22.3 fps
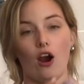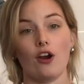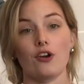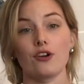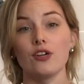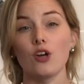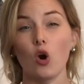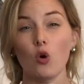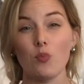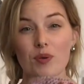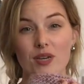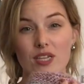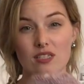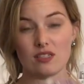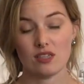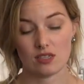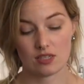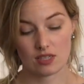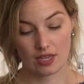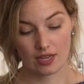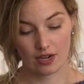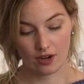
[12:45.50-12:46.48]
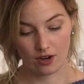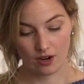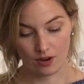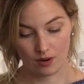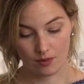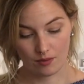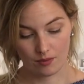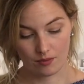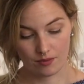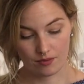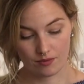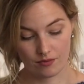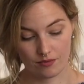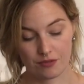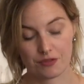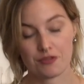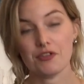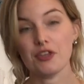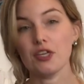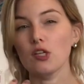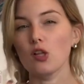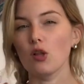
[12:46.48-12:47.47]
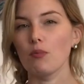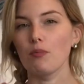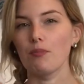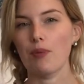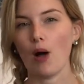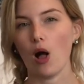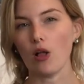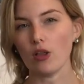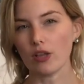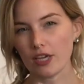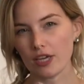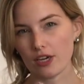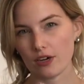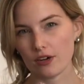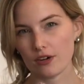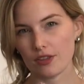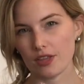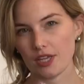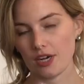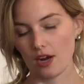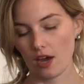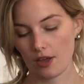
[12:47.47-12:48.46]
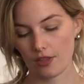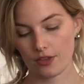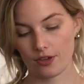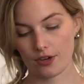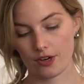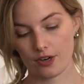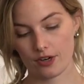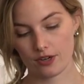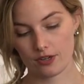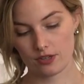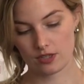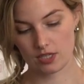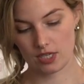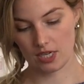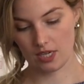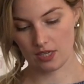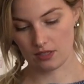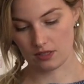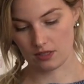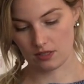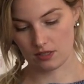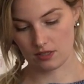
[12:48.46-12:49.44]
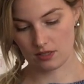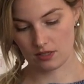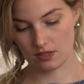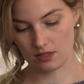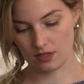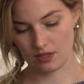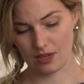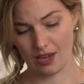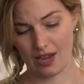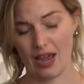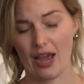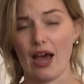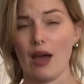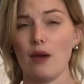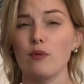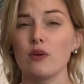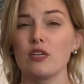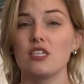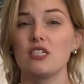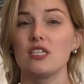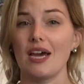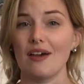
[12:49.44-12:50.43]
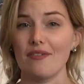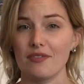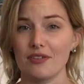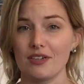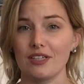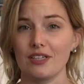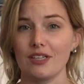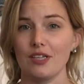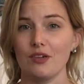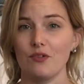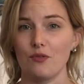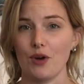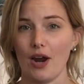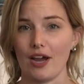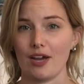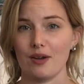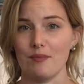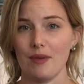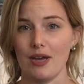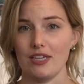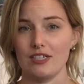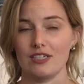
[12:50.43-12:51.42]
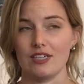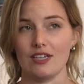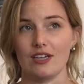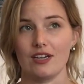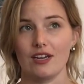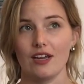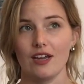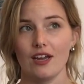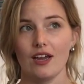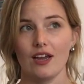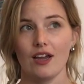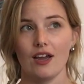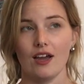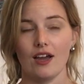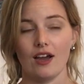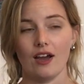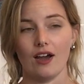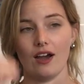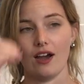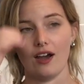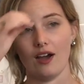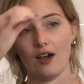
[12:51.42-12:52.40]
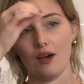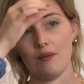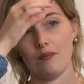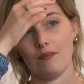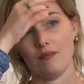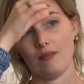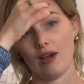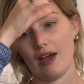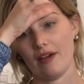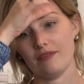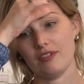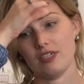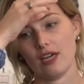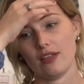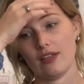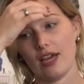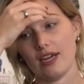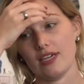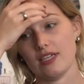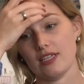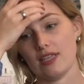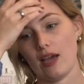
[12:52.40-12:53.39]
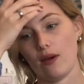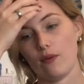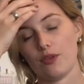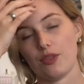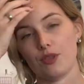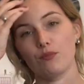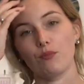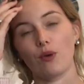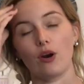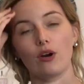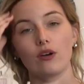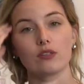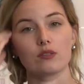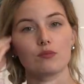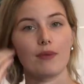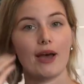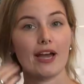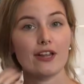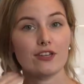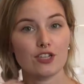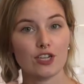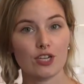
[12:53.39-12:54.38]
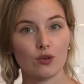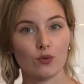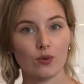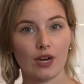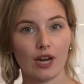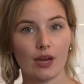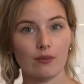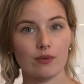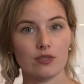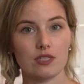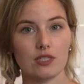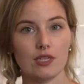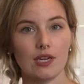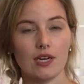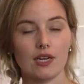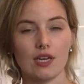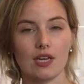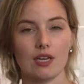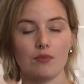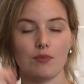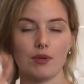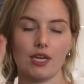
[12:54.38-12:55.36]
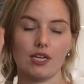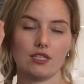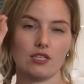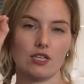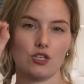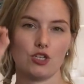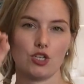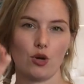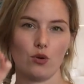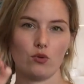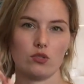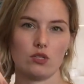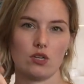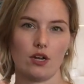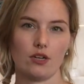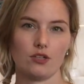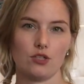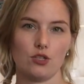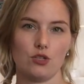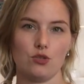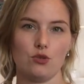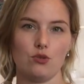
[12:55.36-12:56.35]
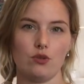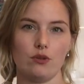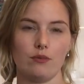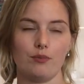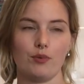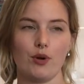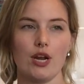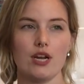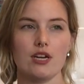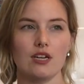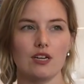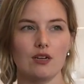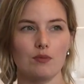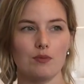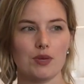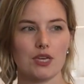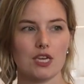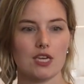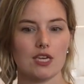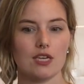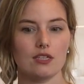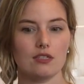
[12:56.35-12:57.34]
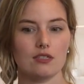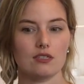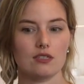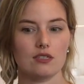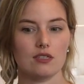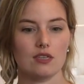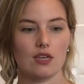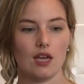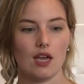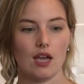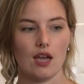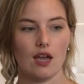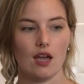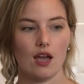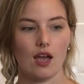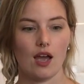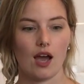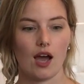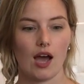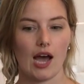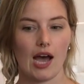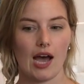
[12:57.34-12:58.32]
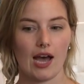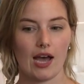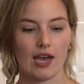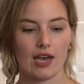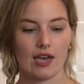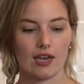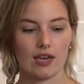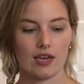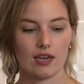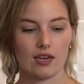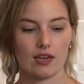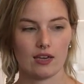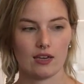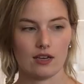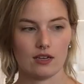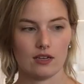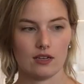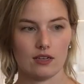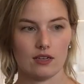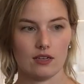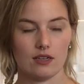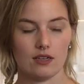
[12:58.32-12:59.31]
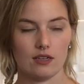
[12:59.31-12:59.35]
are no pieces that feel bulkier than others. I would definitely recommend it. I did that with the Marled Magic when I was knitting it because I chose not to do the braided piece. I